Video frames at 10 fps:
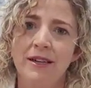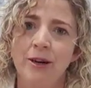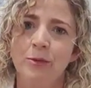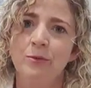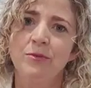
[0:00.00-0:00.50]

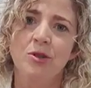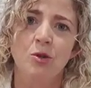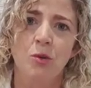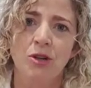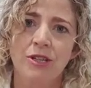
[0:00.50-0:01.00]
help
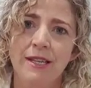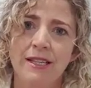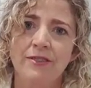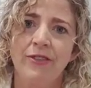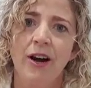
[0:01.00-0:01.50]
squash
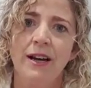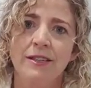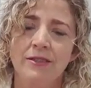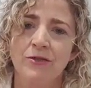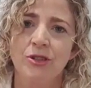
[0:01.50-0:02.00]
these fires
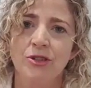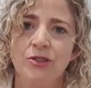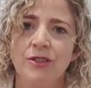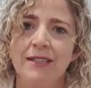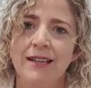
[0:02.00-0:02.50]
and
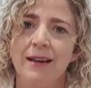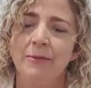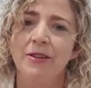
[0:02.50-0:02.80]
reduce it down,